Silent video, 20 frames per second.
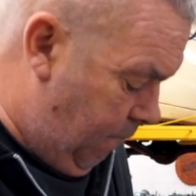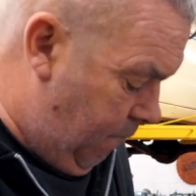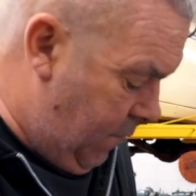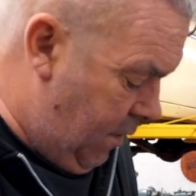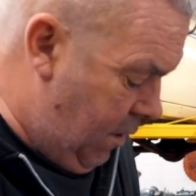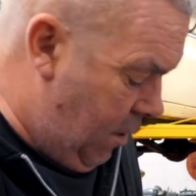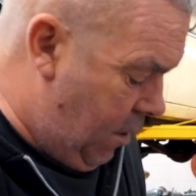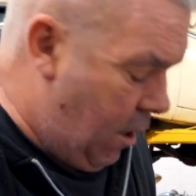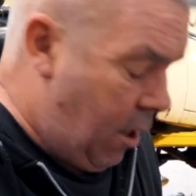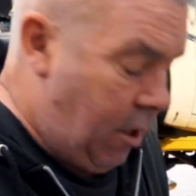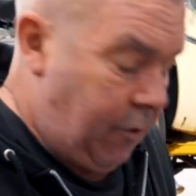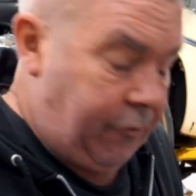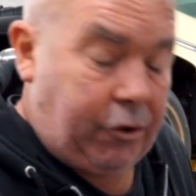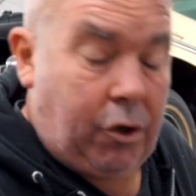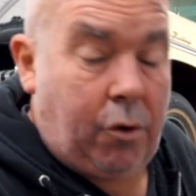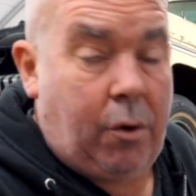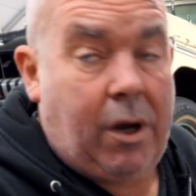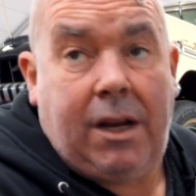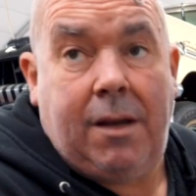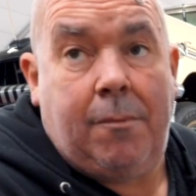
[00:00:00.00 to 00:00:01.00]
you can't
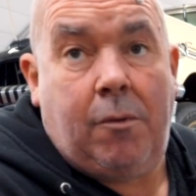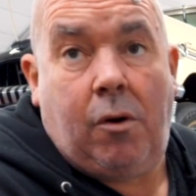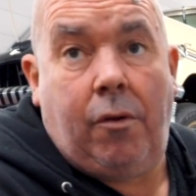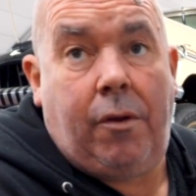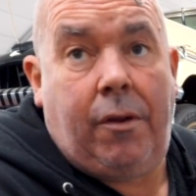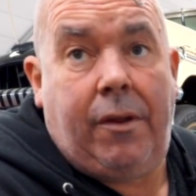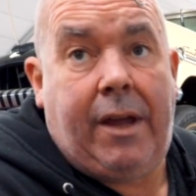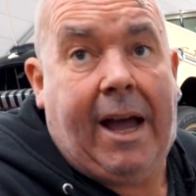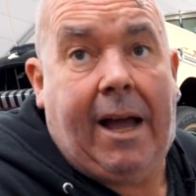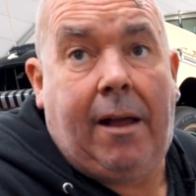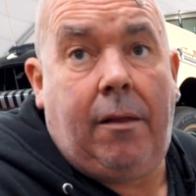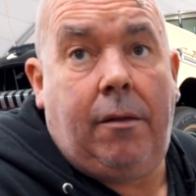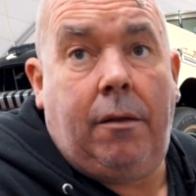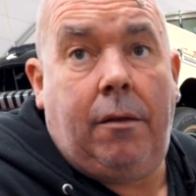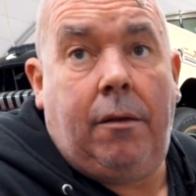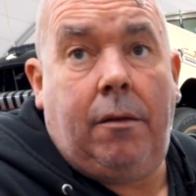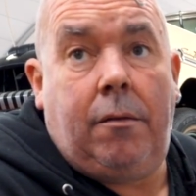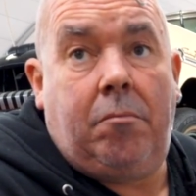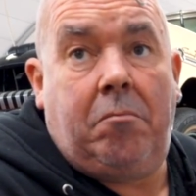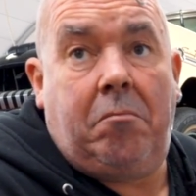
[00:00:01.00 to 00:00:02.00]
do any more than that.
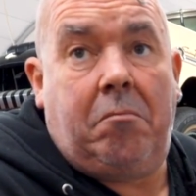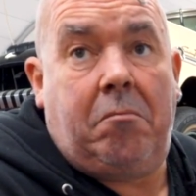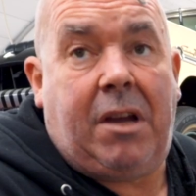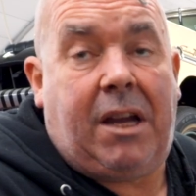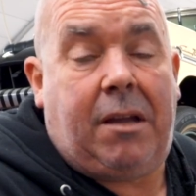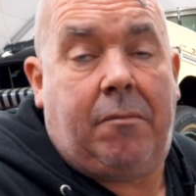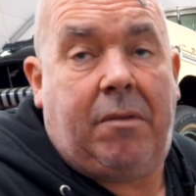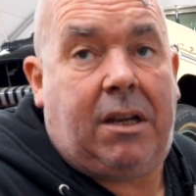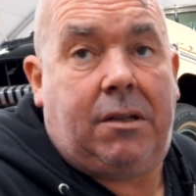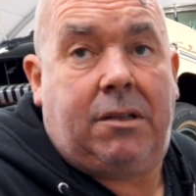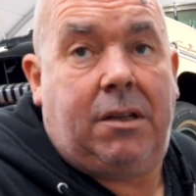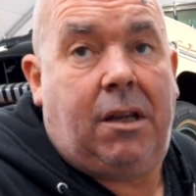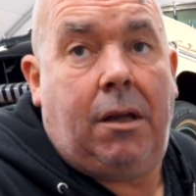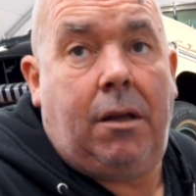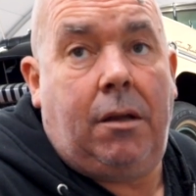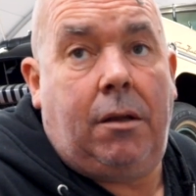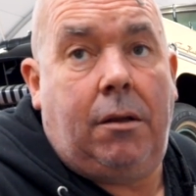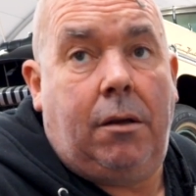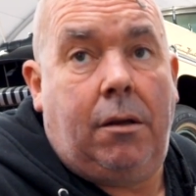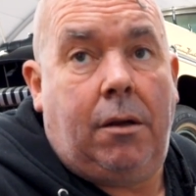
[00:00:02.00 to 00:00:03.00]
That's it,
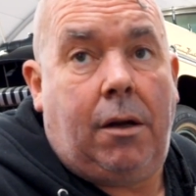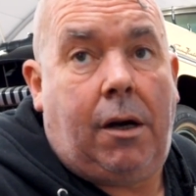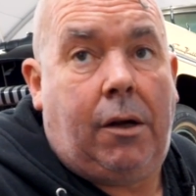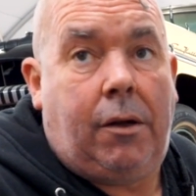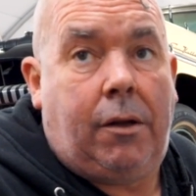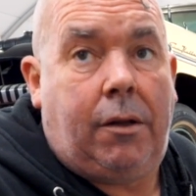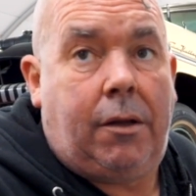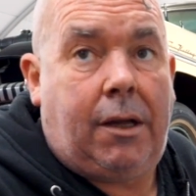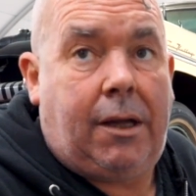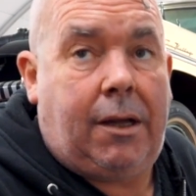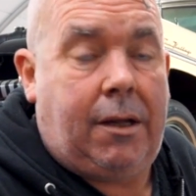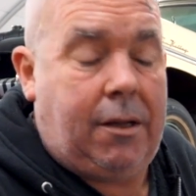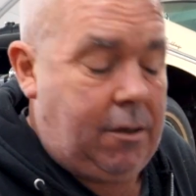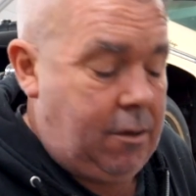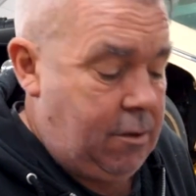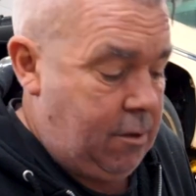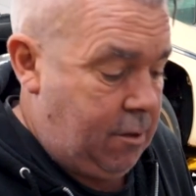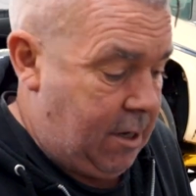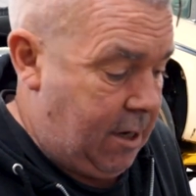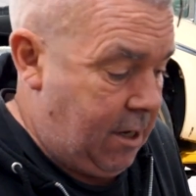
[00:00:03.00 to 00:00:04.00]
you know,
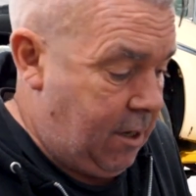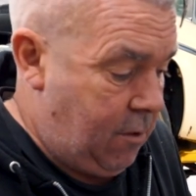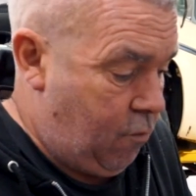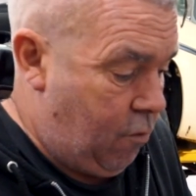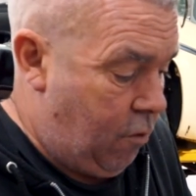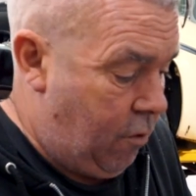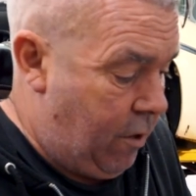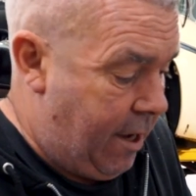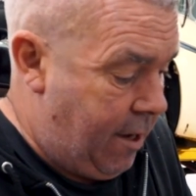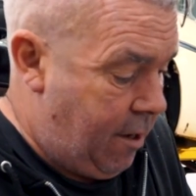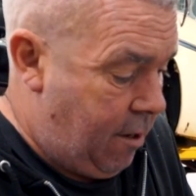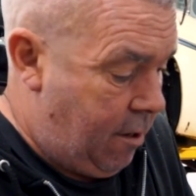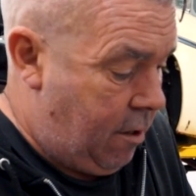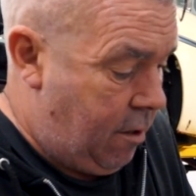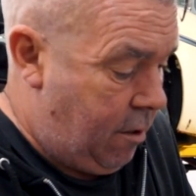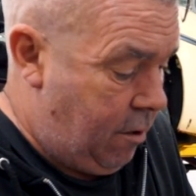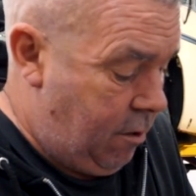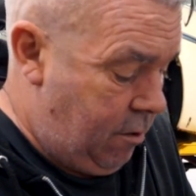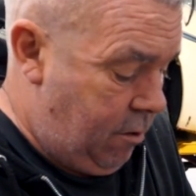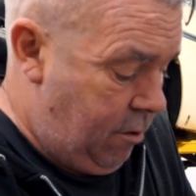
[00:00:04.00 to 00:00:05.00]
that is what they
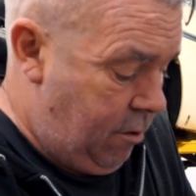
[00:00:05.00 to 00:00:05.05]
are.